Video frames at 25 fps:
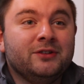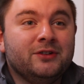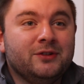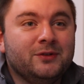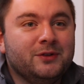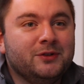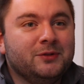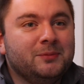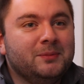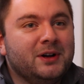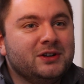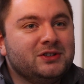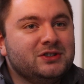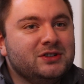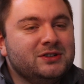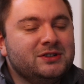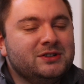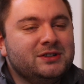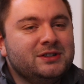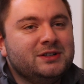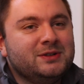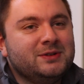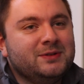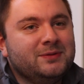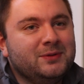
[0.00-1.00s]
So as much as
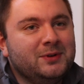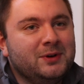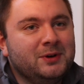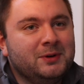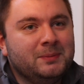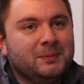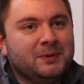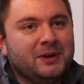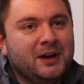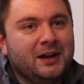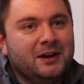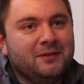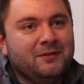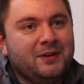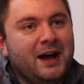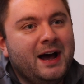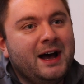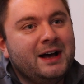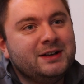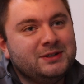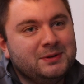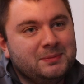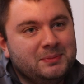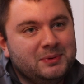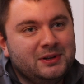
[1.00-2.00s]
this film kind of
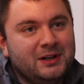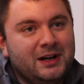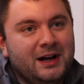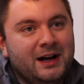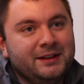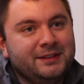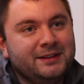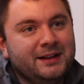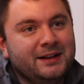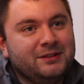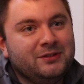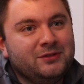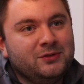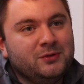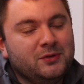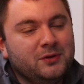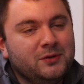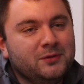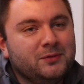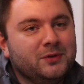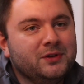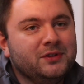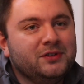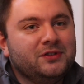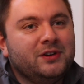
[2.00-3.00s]
has a plot, that's sort
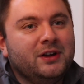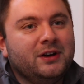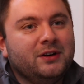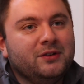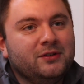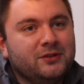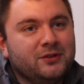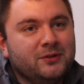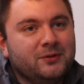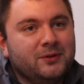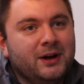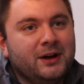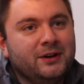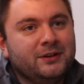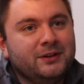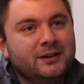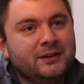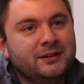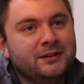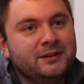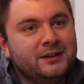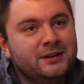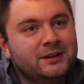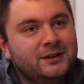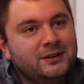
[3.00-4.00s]
of what centers around
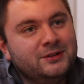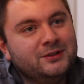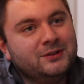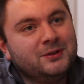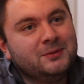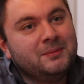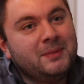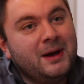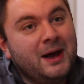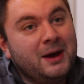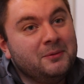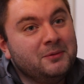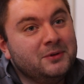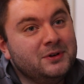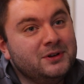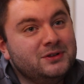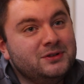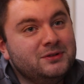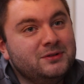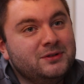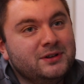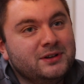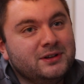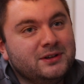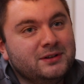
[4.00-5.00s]
it. So Matt, what did you
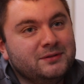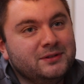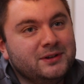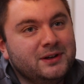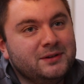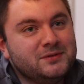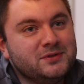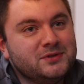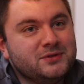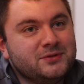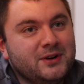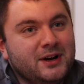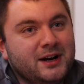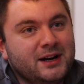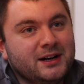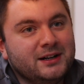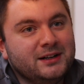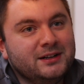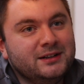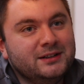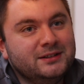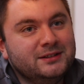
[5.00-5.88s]
think of Lovers Rock?